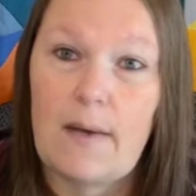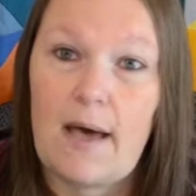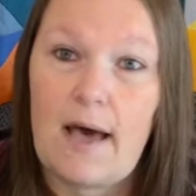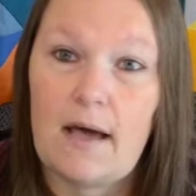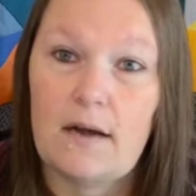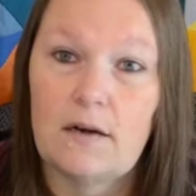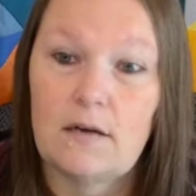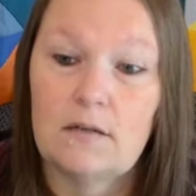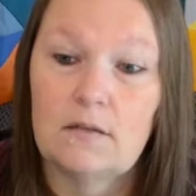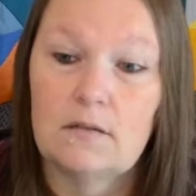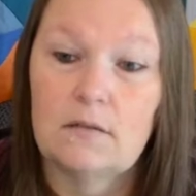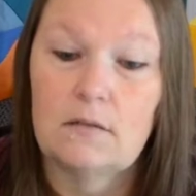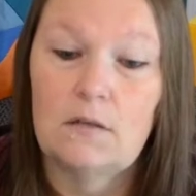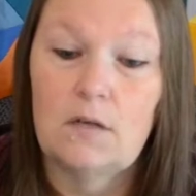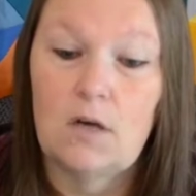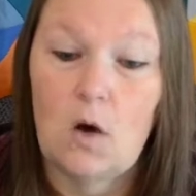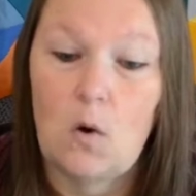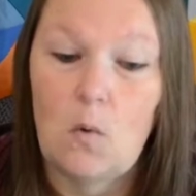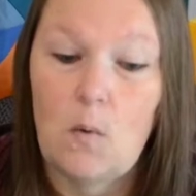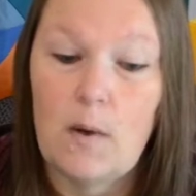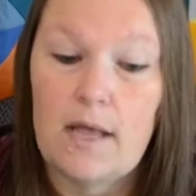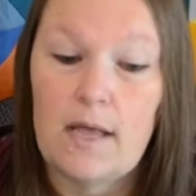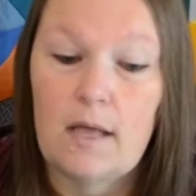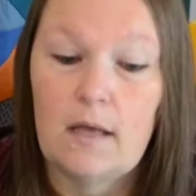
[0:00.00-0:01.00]
pattern
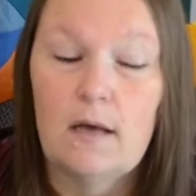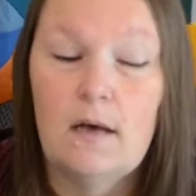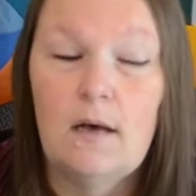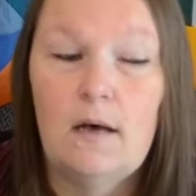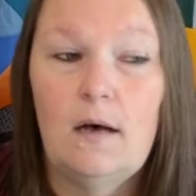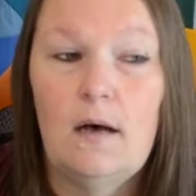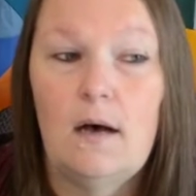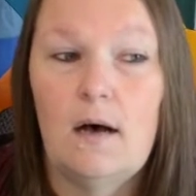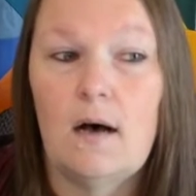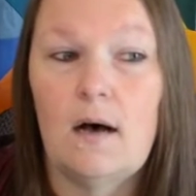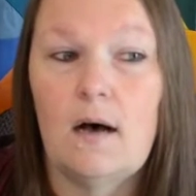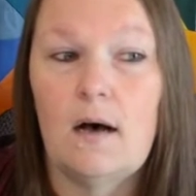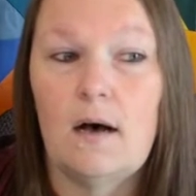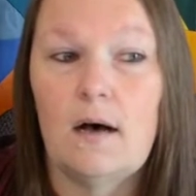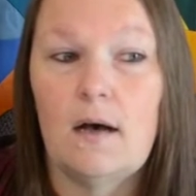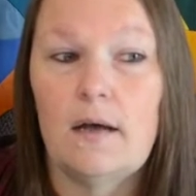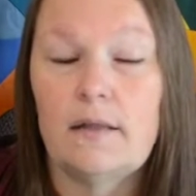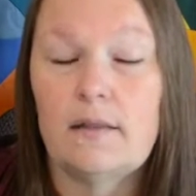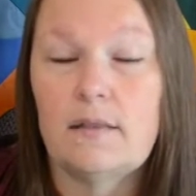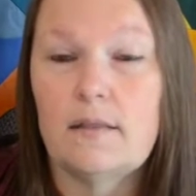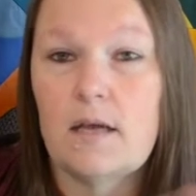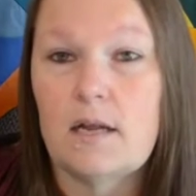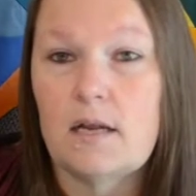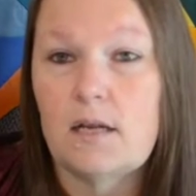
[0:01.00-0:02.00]
going,
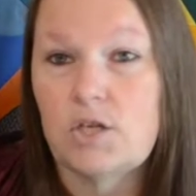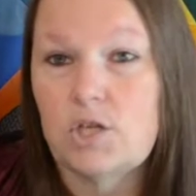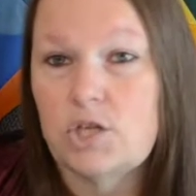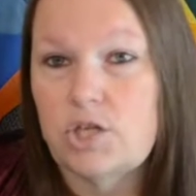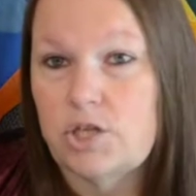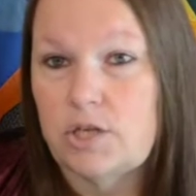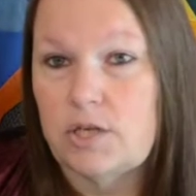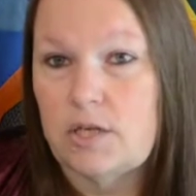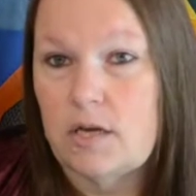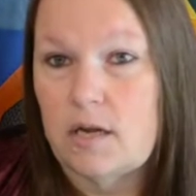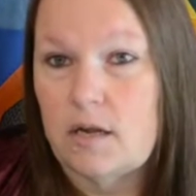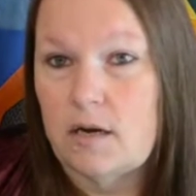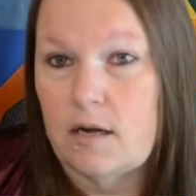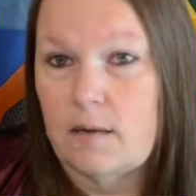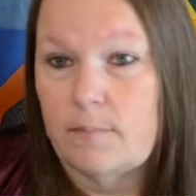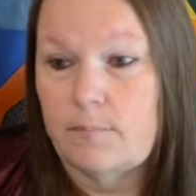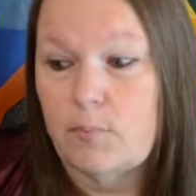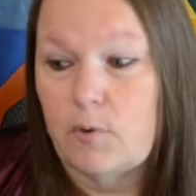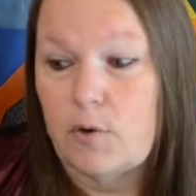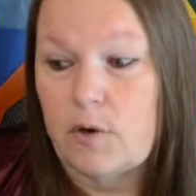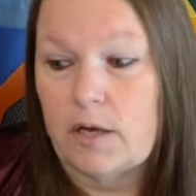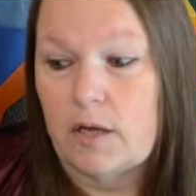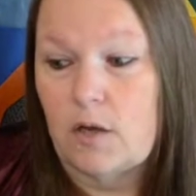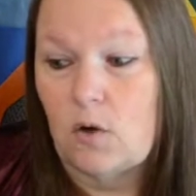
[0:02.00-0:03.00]
that it should knit up
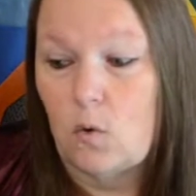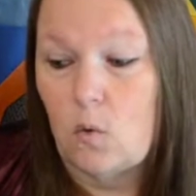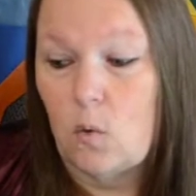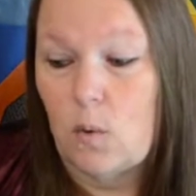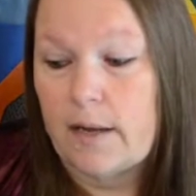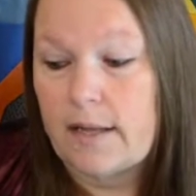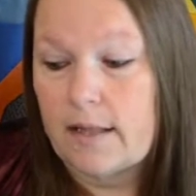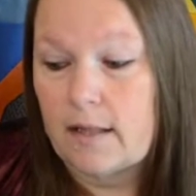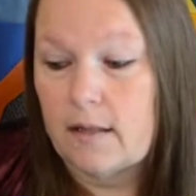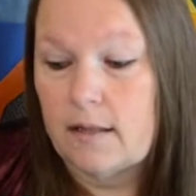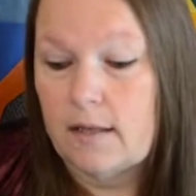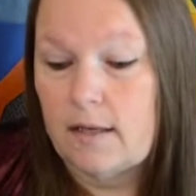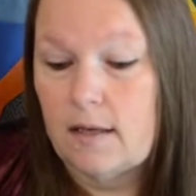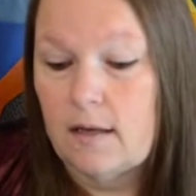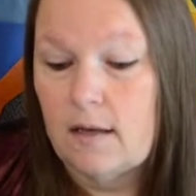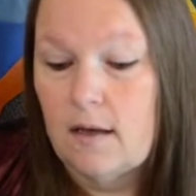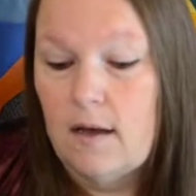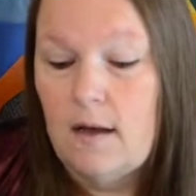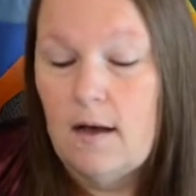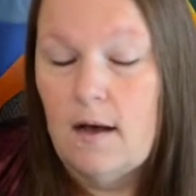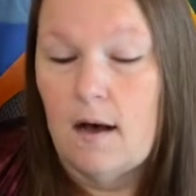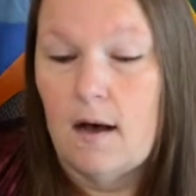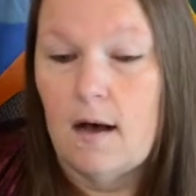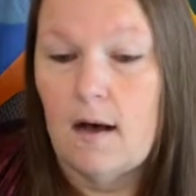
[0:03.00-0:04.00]
pretty quickly.
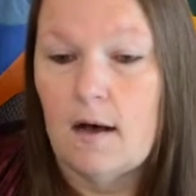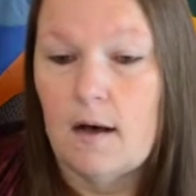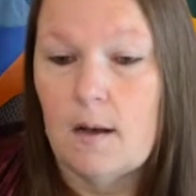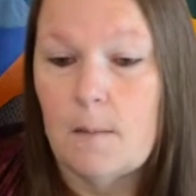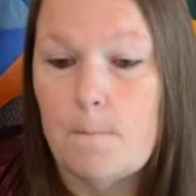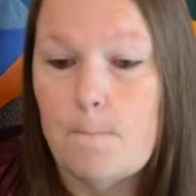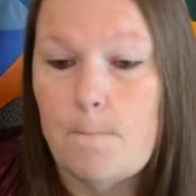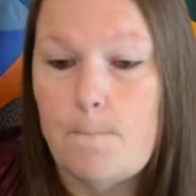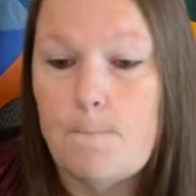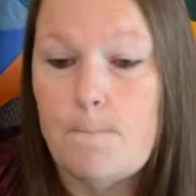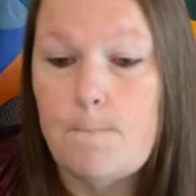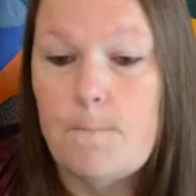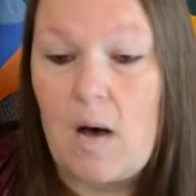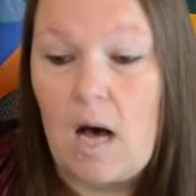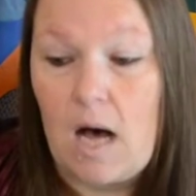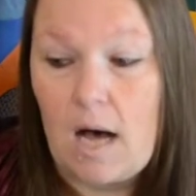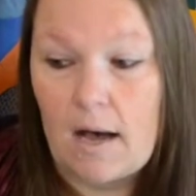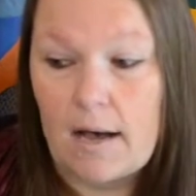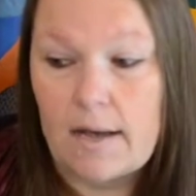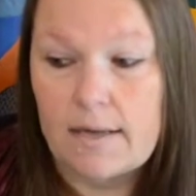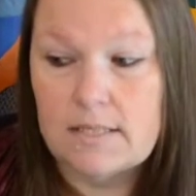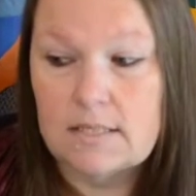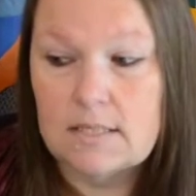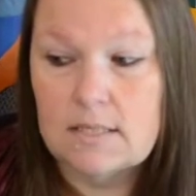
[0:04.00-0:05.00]

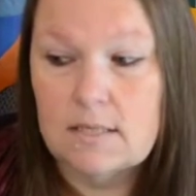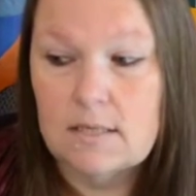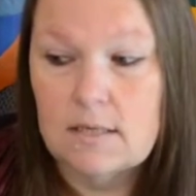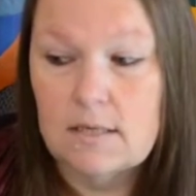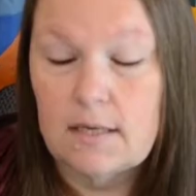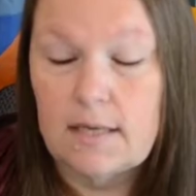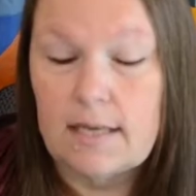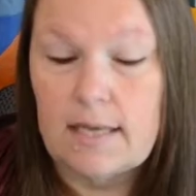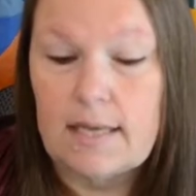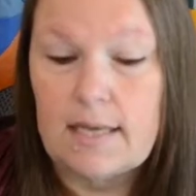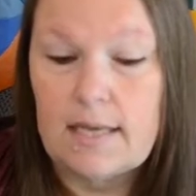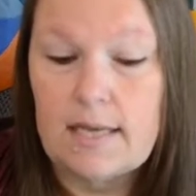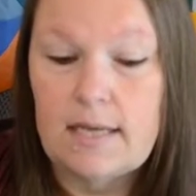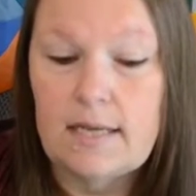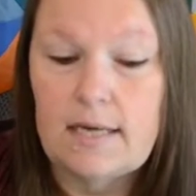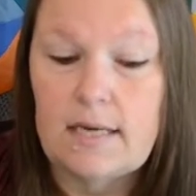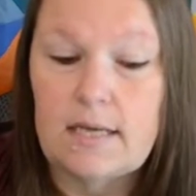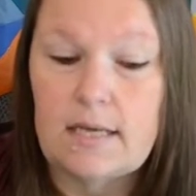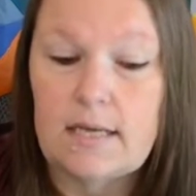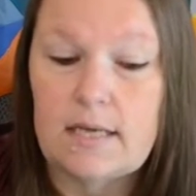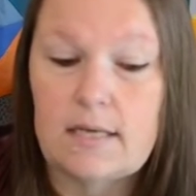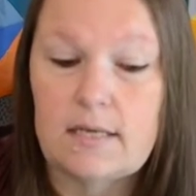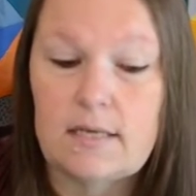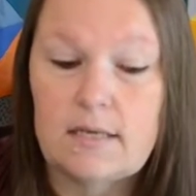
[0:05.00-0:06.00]
But it
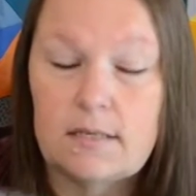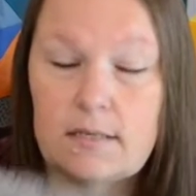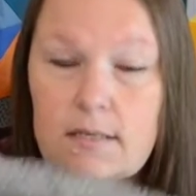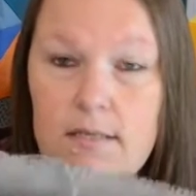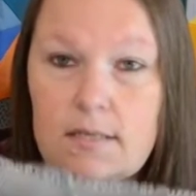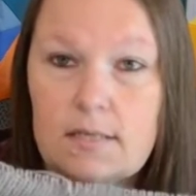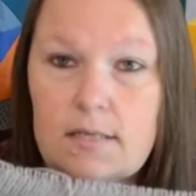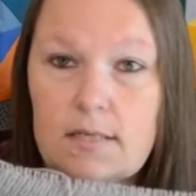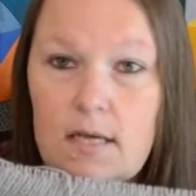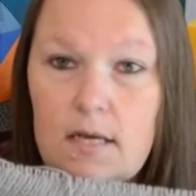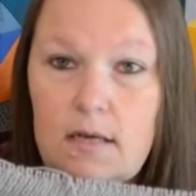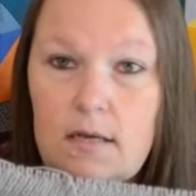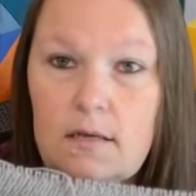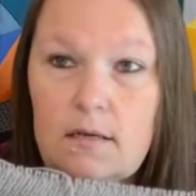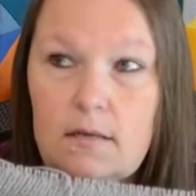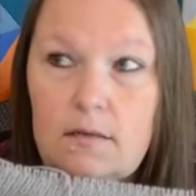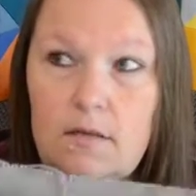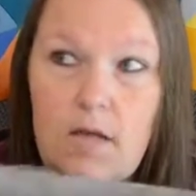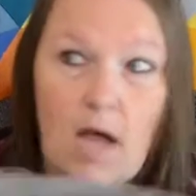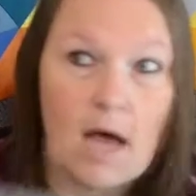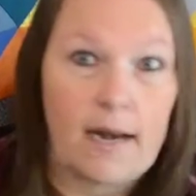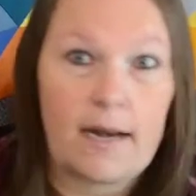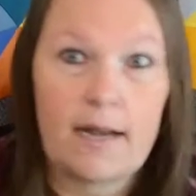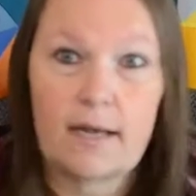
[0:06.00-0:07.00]

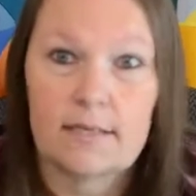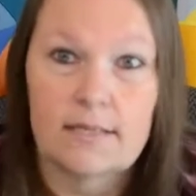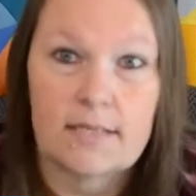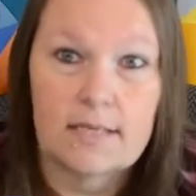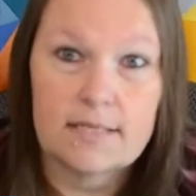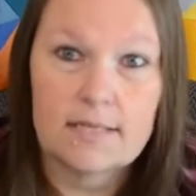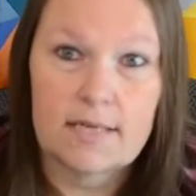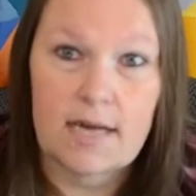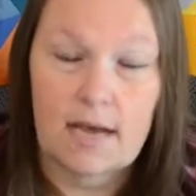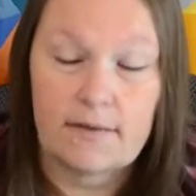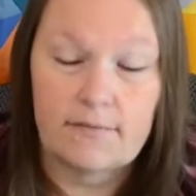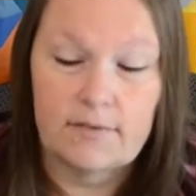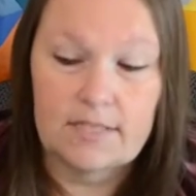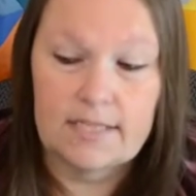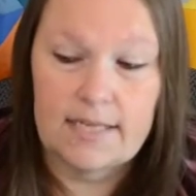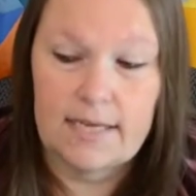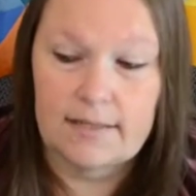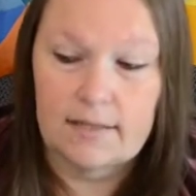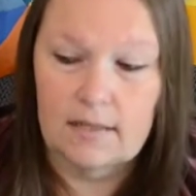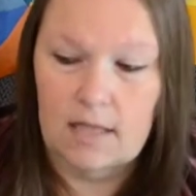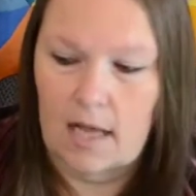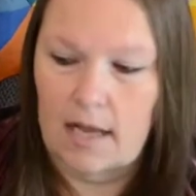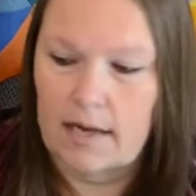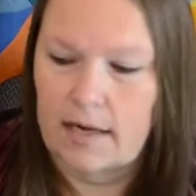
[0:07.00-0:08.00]
doesn't have a
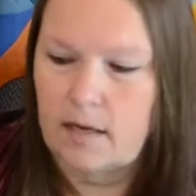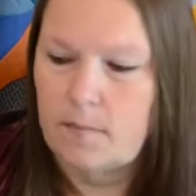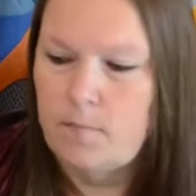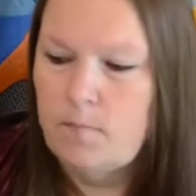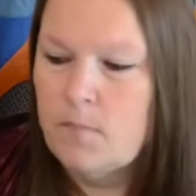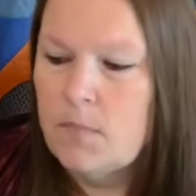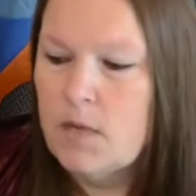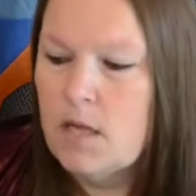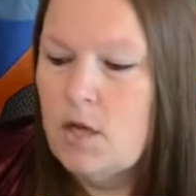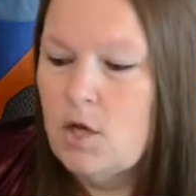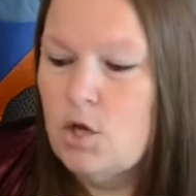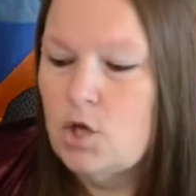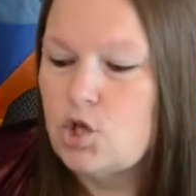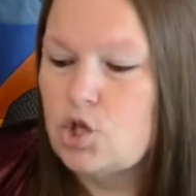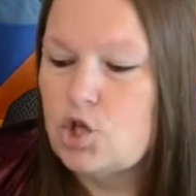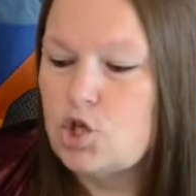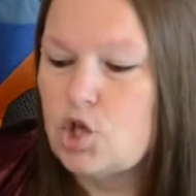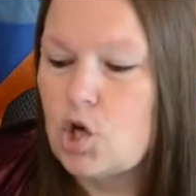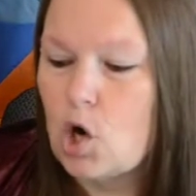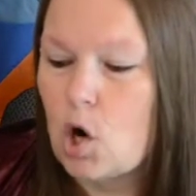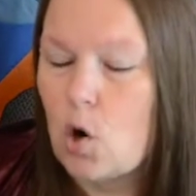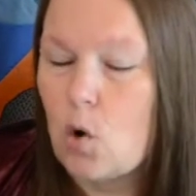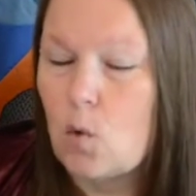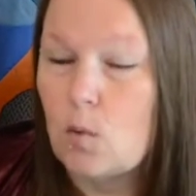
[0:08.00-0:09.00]
deadline.
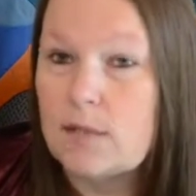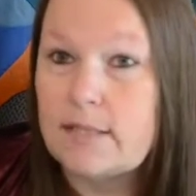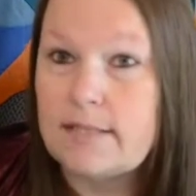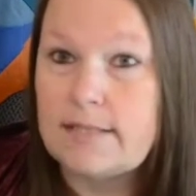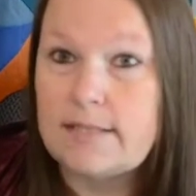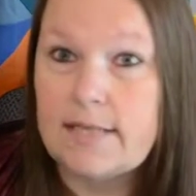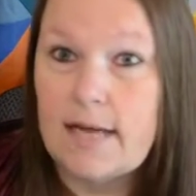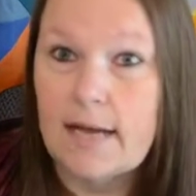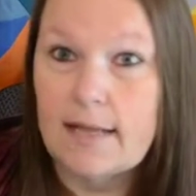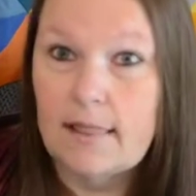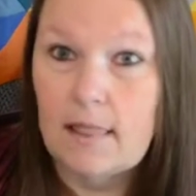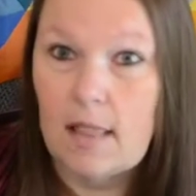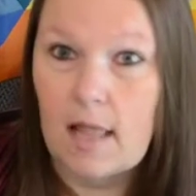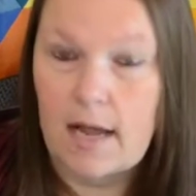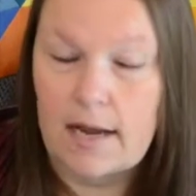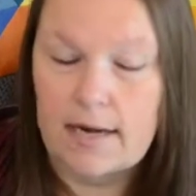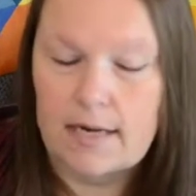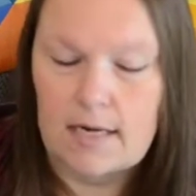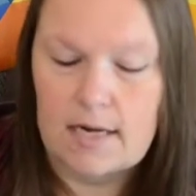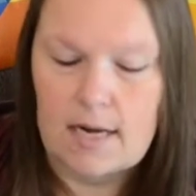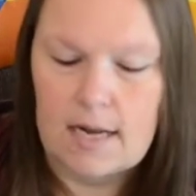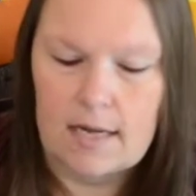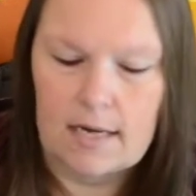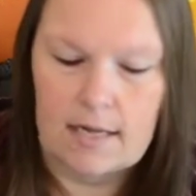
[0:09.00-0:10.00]
So
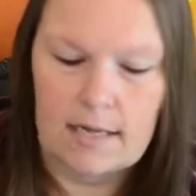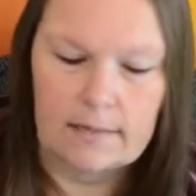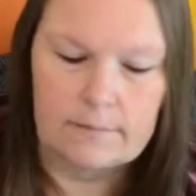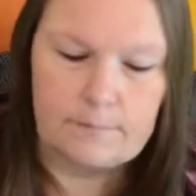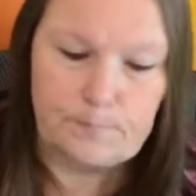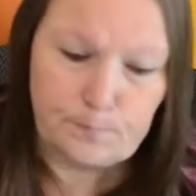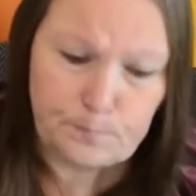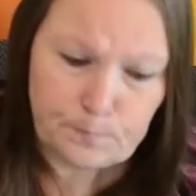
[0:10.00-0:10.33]
deadline knitting.